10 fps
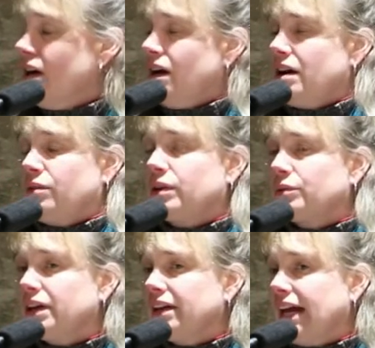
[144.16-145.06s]
we're
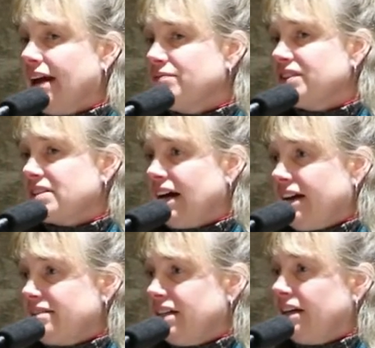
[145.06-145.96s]
really
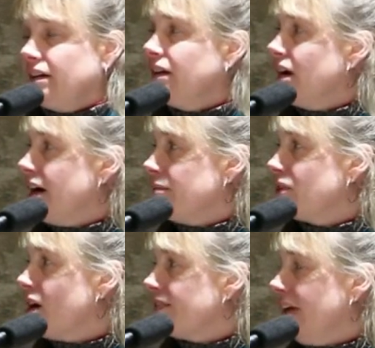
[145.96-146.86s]
emphasizing
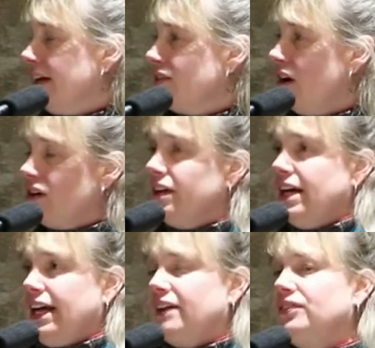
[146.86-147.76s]
carfentanil.
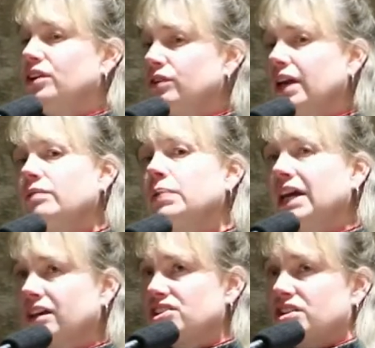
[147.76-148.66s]
If you can
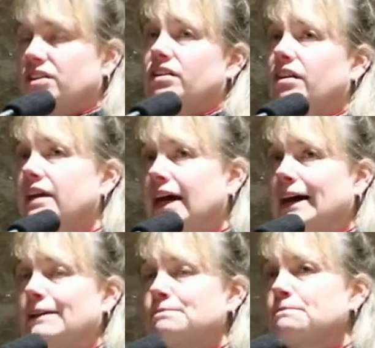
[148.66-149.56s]
picture
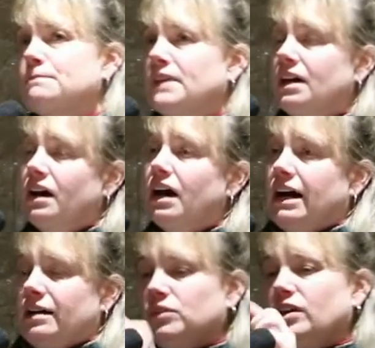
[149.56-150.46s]
that
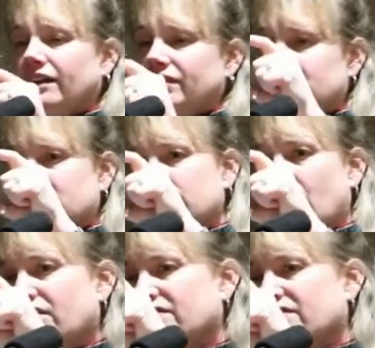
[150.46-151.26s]
you have this small